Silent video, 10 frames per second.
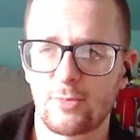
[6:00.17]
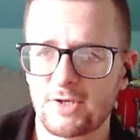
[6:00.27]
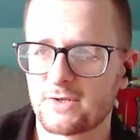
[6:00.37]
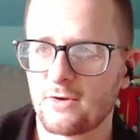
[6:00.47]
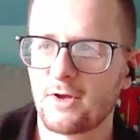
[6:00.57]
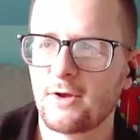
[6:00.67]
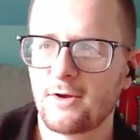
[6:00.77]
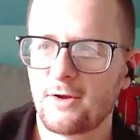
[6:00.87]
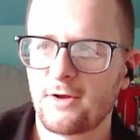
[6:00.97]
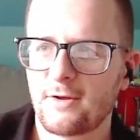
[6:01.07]
is.
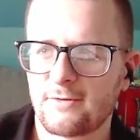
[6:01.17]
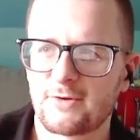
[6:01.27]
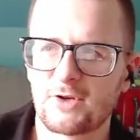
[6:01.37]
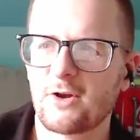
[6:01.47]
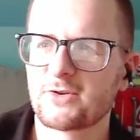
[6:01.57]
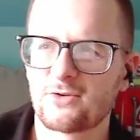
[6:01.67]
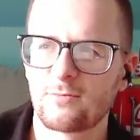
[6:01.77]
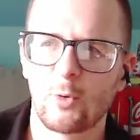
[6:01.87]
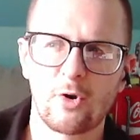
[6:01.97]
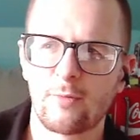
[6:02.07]
There's also
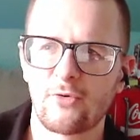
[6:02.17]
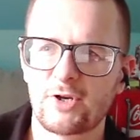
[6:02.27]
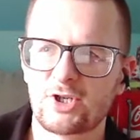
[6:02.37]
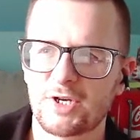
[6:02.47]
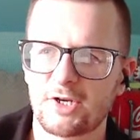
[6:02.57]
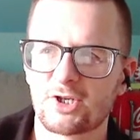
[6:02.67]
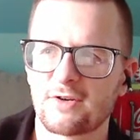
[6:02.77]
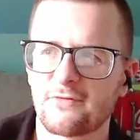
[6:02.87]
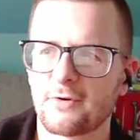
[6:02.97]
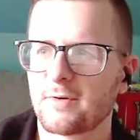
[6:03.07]
more appreciation
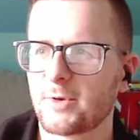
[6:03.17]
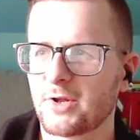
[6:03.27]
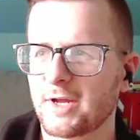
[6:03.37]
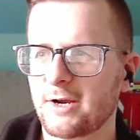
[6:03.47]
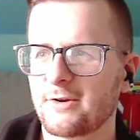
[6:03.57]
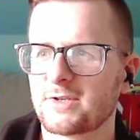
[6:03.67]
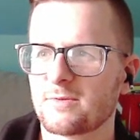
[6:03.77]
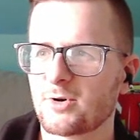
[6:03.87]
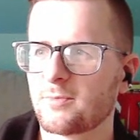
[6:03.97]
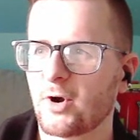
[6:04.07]
for Kamala Harris
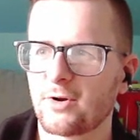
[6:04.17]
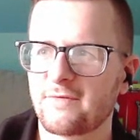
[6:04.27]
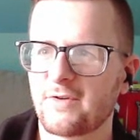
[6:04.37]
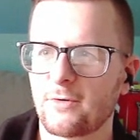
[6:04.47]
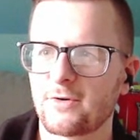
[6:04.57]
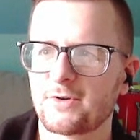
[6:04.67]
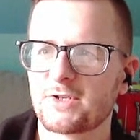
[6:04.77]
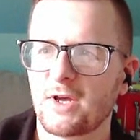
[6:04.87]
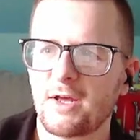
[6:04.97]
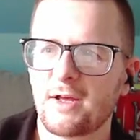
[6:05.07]
among party voters
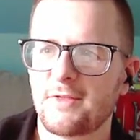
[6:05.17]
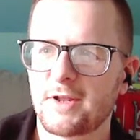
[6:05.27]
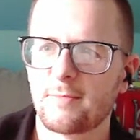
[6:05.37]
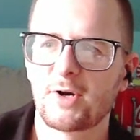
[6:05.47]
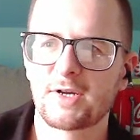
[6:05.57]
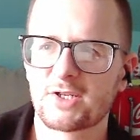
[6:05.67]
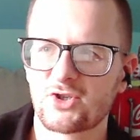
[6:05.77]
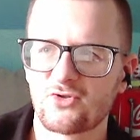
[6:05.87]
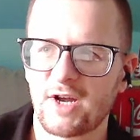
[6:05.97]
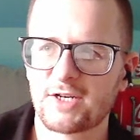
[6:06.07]
than among its
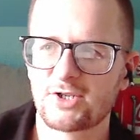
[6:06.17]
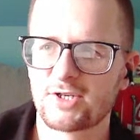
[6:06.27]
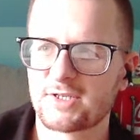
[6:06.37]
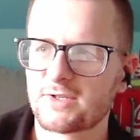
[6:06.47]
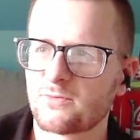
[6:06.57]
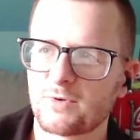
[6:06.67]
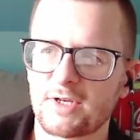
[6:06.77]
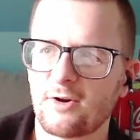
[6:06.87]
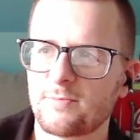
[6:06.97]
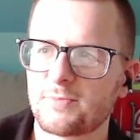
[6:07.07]
strategists,
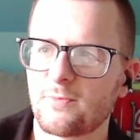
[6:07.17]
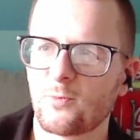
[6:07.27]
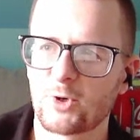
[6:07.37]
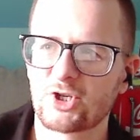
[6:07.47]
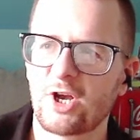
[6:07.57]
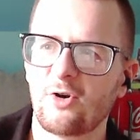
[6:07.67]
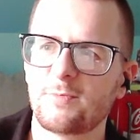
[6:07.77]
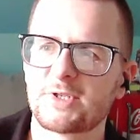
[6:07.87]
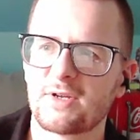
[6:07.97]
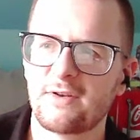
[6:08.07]
which
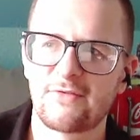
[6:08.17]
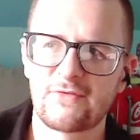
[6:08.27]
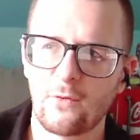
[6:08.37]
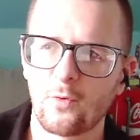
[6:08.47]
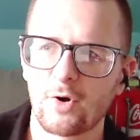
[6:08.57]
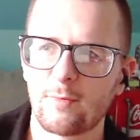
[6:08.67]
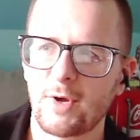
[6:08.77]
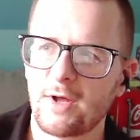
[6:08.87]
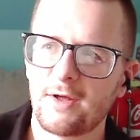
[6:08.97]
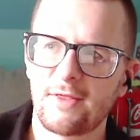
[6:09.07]
helps inform
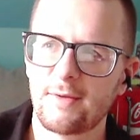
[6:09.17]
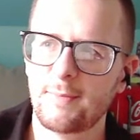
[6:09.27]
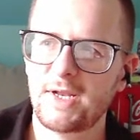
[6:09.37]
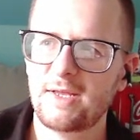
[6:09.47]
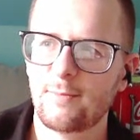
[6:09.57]
the mini